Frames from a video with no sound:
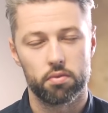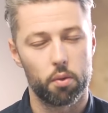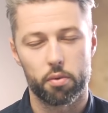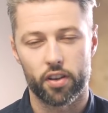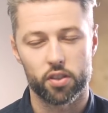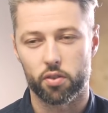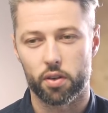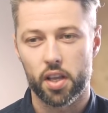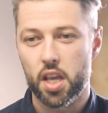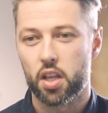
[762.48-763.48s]
not
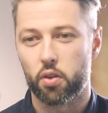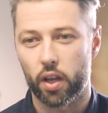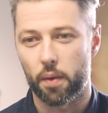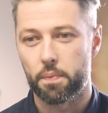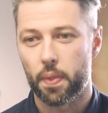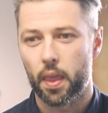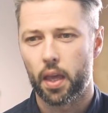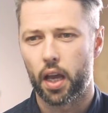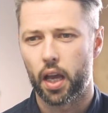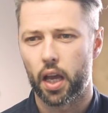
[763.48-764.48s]
professional Do it again.
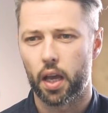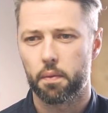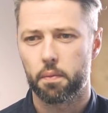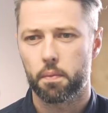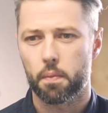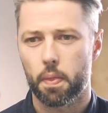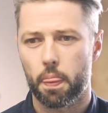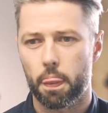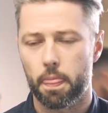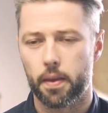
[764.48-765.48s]
Uh, toilet.
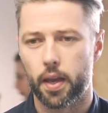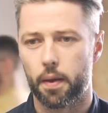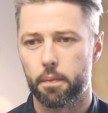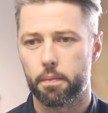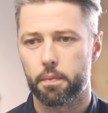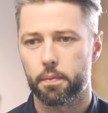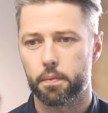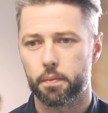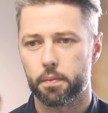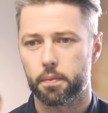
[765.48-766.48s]
Yeah.
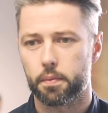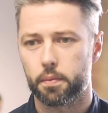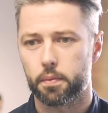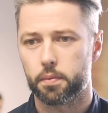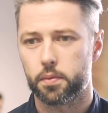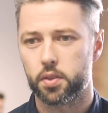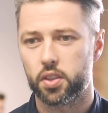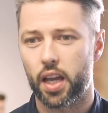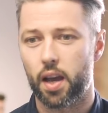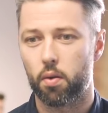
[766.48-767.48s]

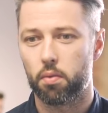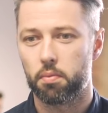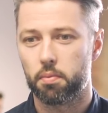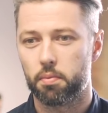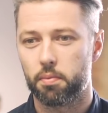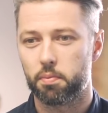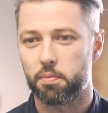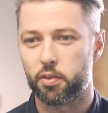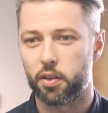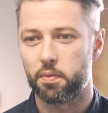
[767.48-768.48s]
Stay out.
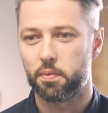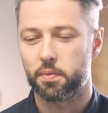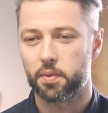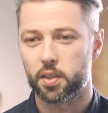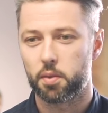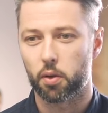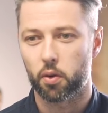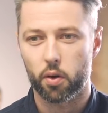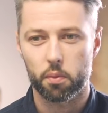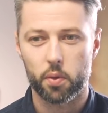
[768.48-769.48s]
Yeah, Come on,
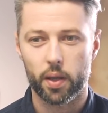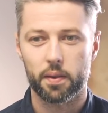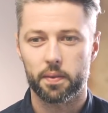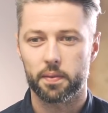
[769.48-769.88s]
hurry up. It's in my